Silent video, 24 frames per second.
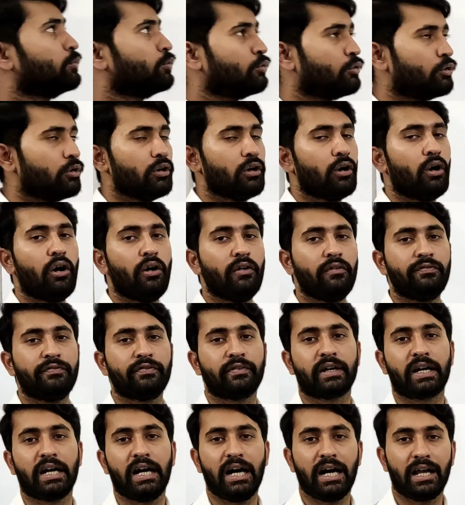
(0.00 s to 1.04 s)
mole
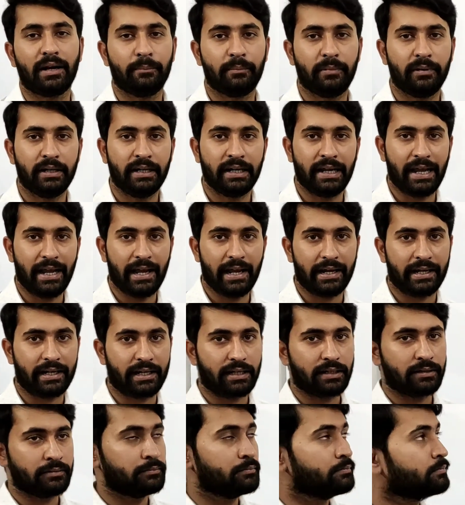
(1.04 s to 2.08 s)
of carbon
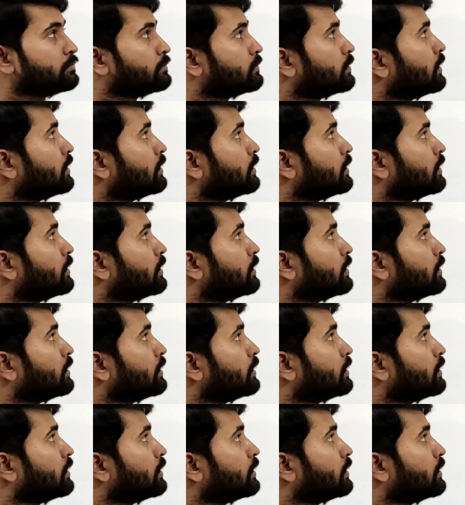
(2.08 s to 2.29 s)
atom